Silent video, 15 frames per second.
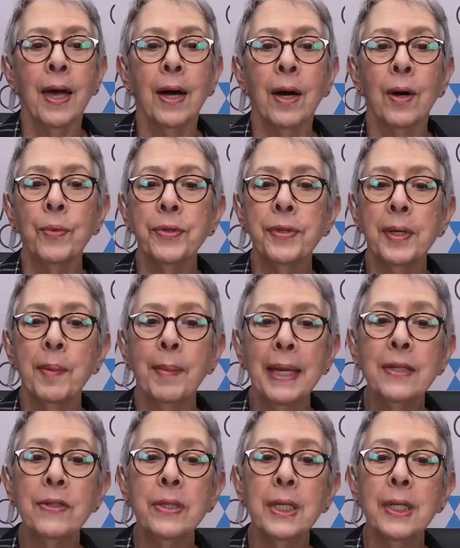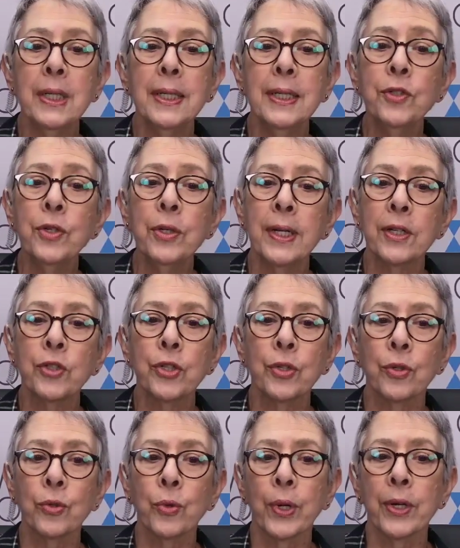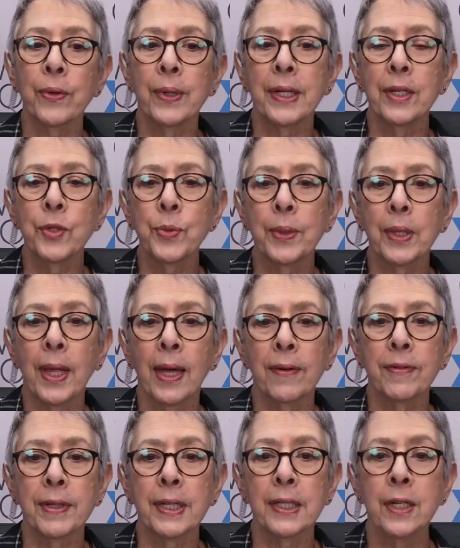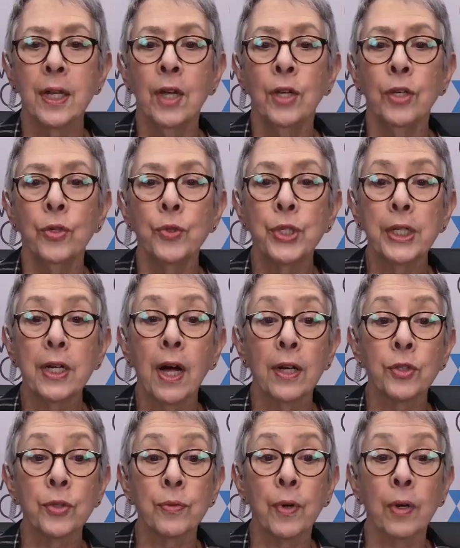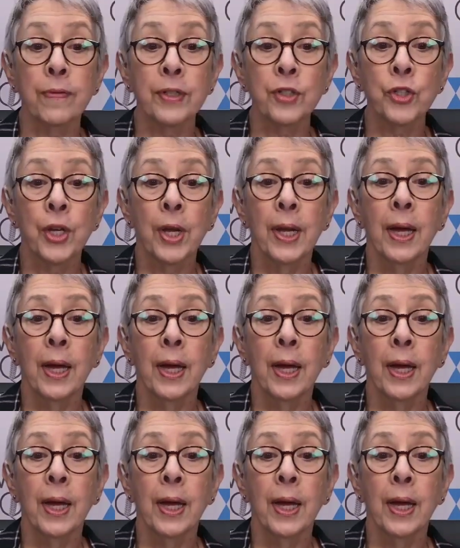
with the amazing international lawyer and Israel advocate, Eugene Kontorovich.